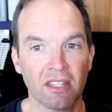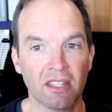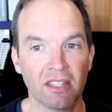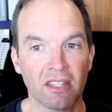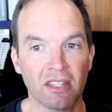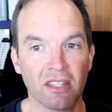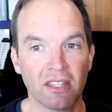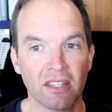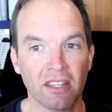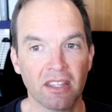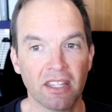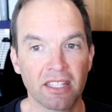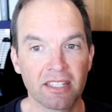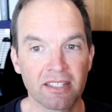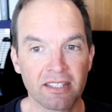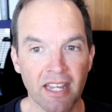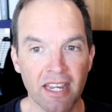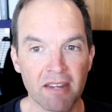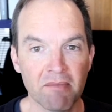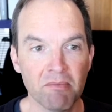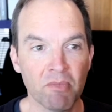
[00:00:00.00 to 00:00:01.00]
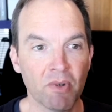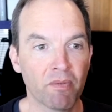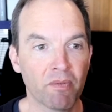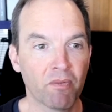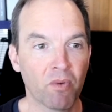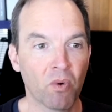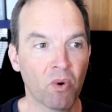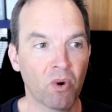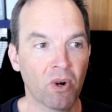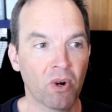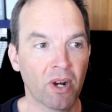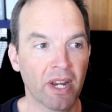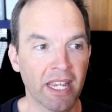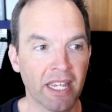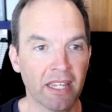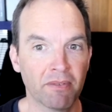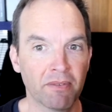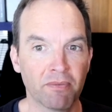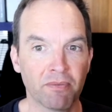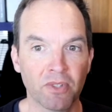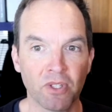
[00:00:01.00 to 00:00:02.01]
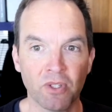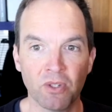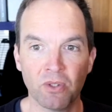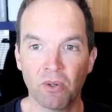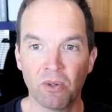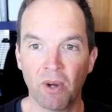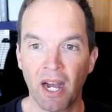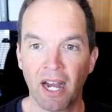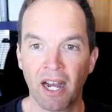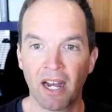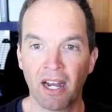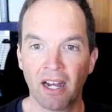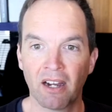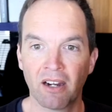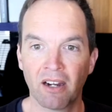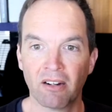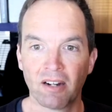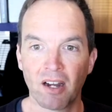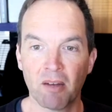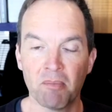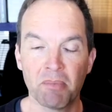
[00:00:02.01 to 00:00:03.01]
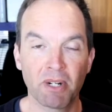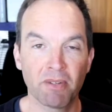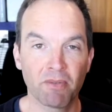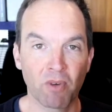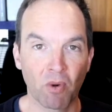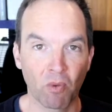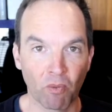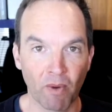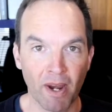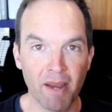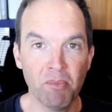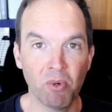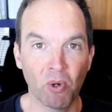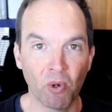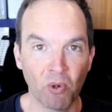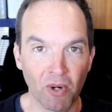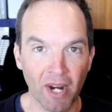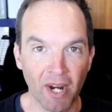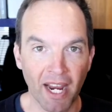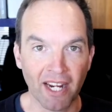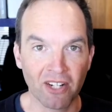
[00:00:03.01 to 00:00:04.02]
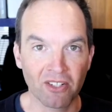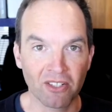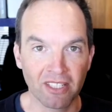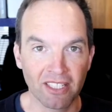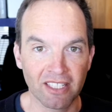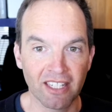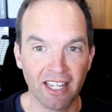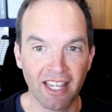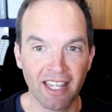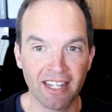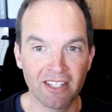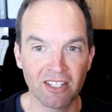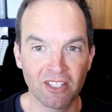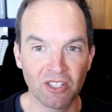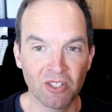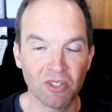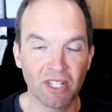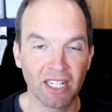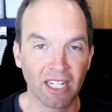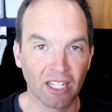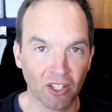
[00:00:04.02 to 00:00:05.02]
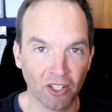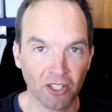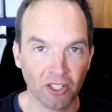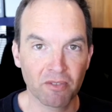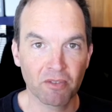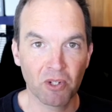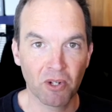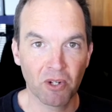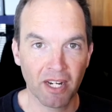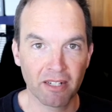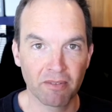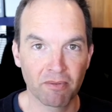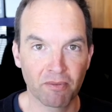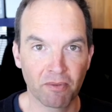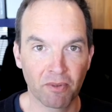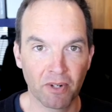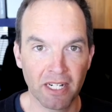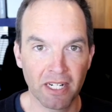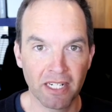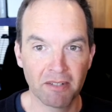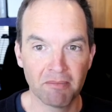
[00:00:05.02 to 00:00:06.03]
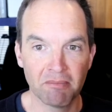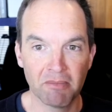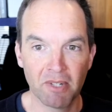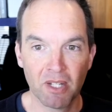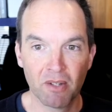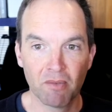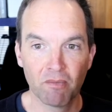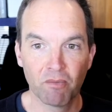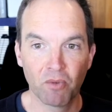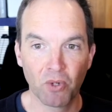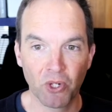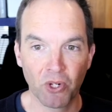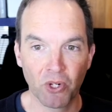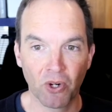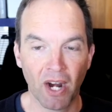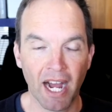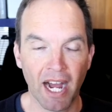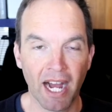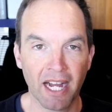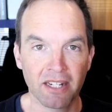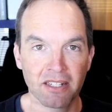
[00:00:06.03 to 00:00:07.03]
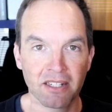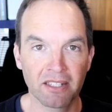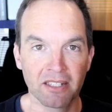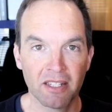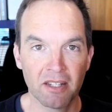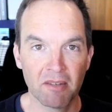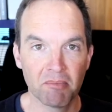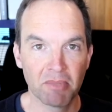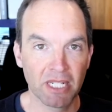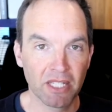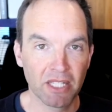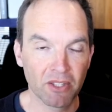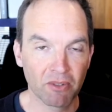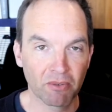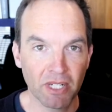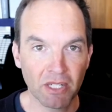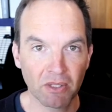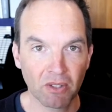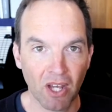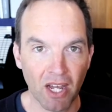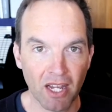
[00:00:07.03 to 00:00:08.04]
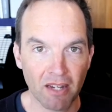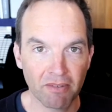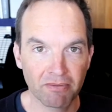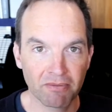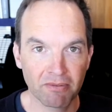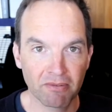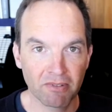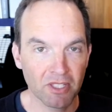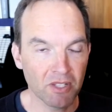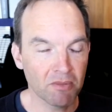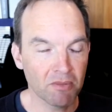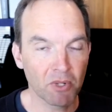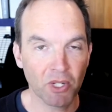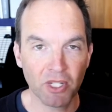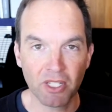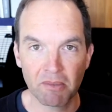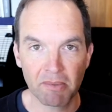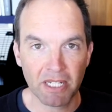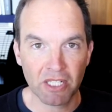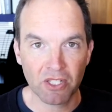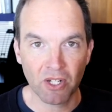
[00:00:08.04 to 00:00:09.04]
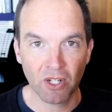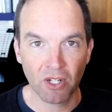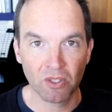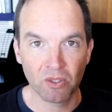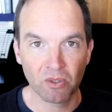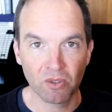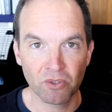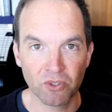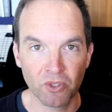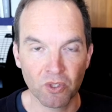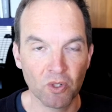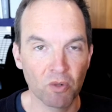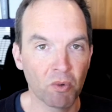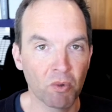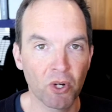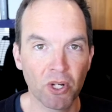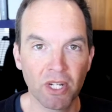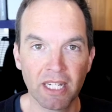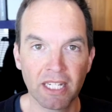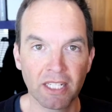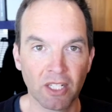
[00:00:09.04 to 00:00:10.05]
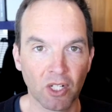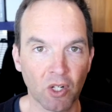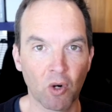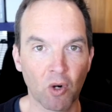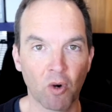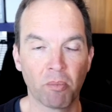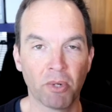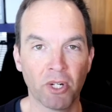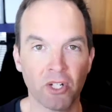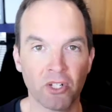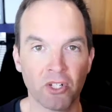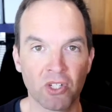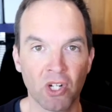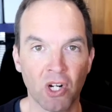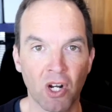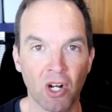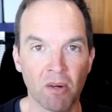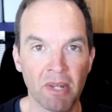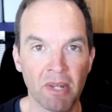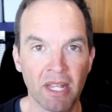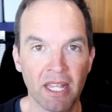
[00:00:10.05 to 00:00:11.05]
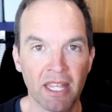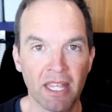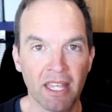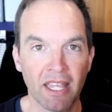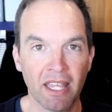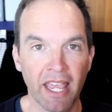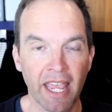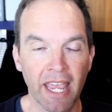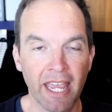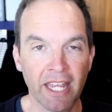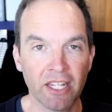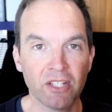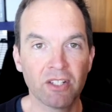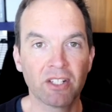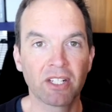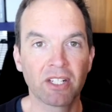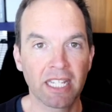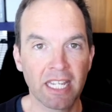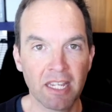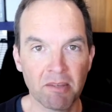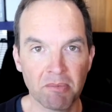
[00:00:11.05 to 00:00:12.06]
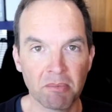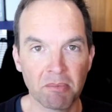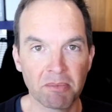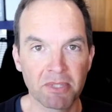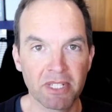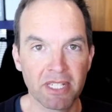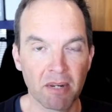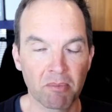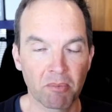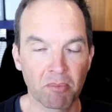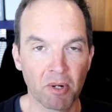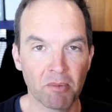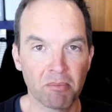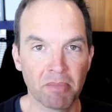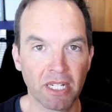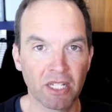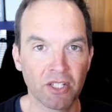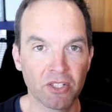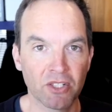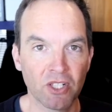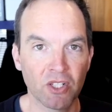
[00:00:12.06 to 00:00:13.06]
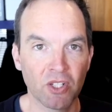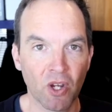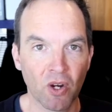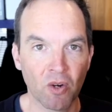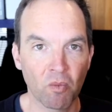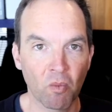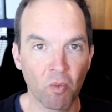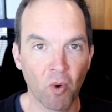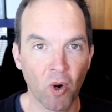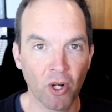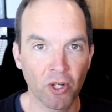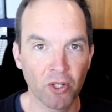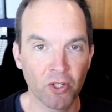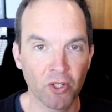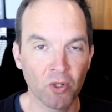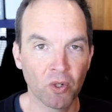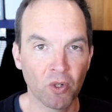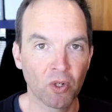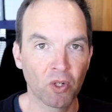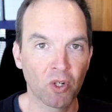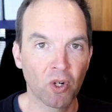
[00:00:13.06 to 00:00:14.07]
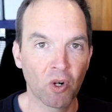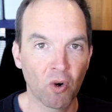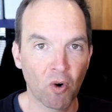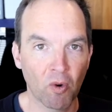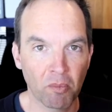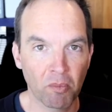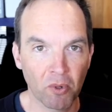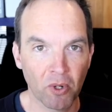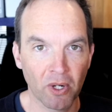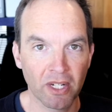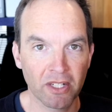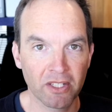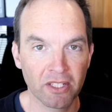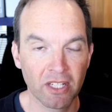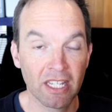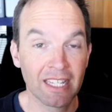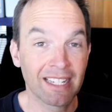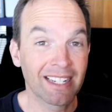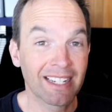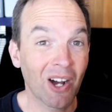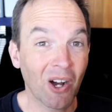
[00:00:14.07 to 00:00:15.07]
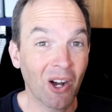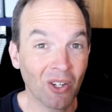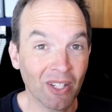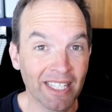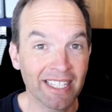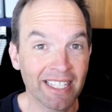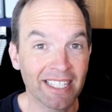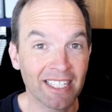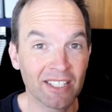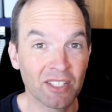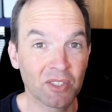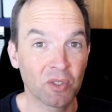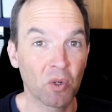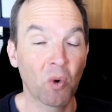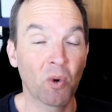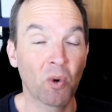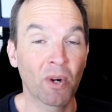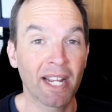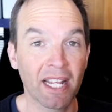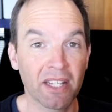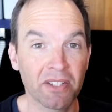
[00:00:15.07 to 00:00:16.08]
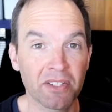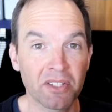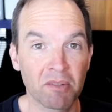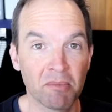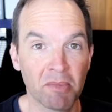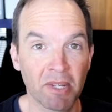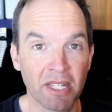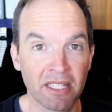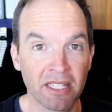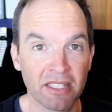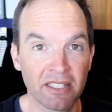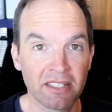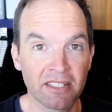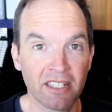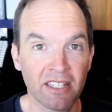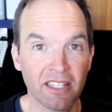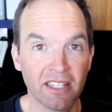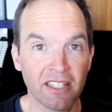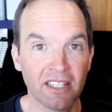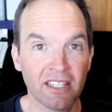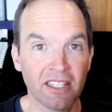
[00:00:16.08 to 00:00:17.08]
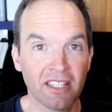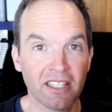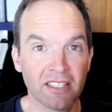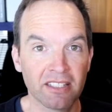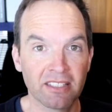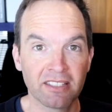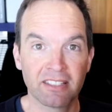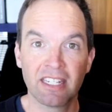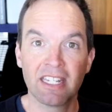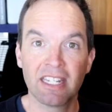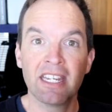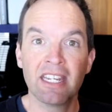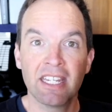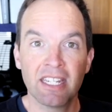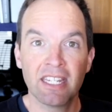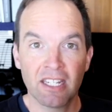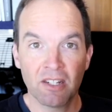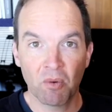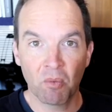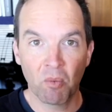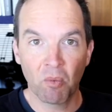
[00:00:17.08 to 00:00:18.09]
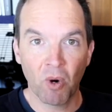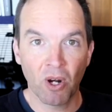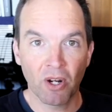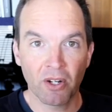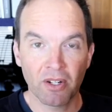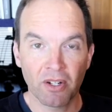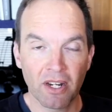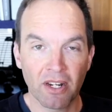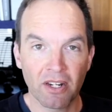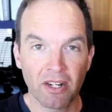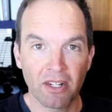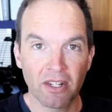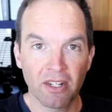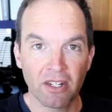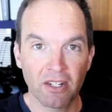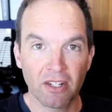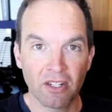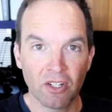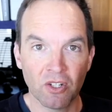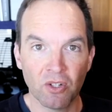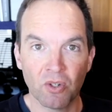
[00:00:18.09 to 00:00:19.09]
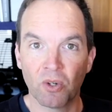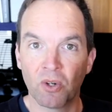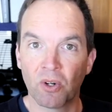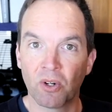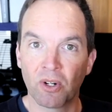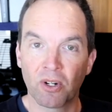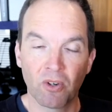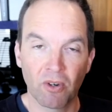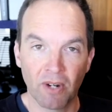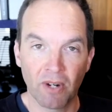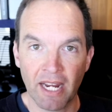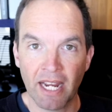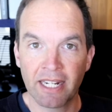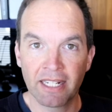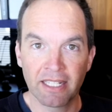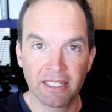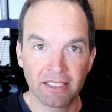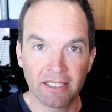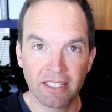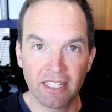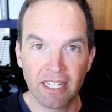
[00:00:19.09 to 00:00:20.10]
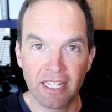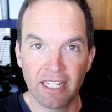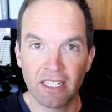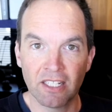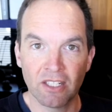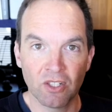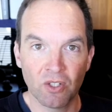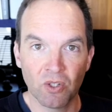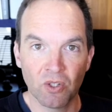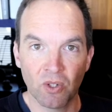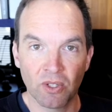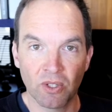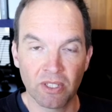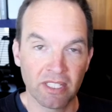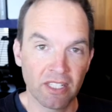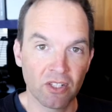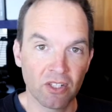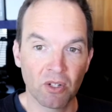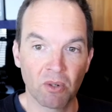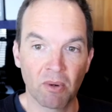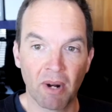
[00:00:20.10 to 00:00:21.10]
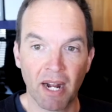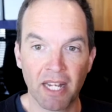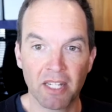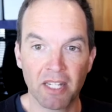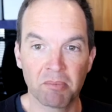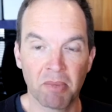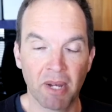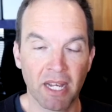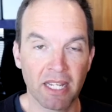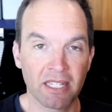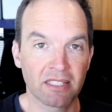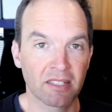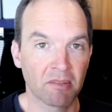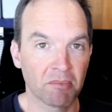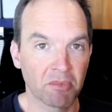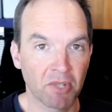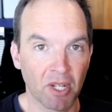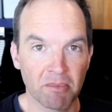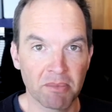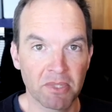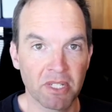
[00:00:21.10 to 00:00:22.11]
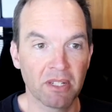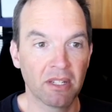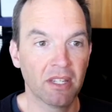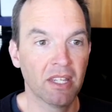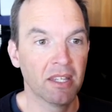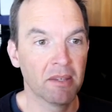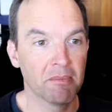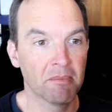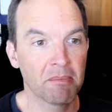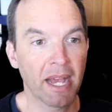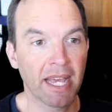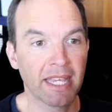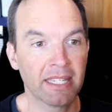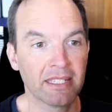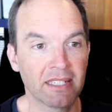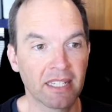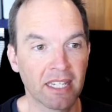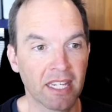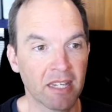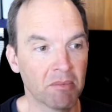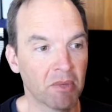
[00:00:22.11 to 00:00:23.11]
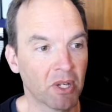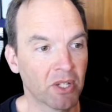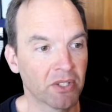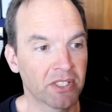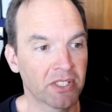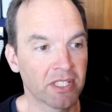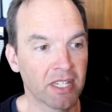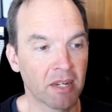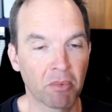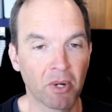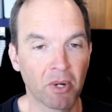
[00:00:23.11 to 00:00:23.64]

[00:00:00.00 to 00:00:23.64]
The same for if you are a bit of a rebel, actually, and you need a lot of creative freedom for your art, but in the real life, you're working at McDonald's or you're working in a corporate job, and you've got to keep them separate because you don't want your corporate colleagues or customers seeing what you're creating in your digital art space. Sometimes it pays to keep those separate.